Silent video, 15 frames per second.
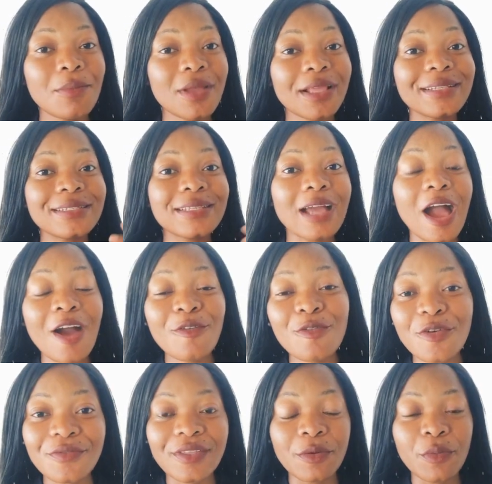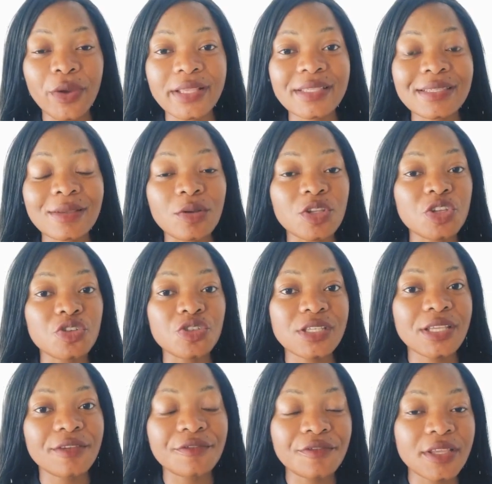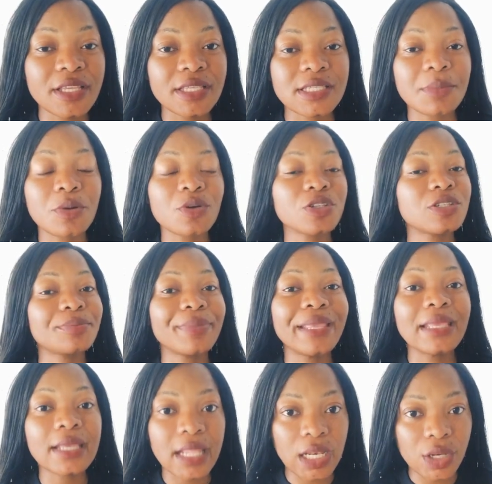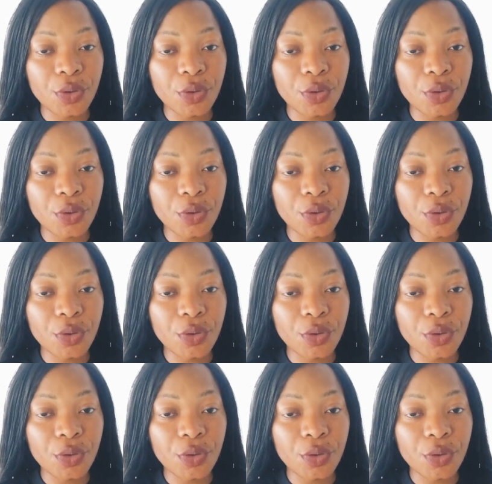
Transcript: and half of the words on your CV is about being a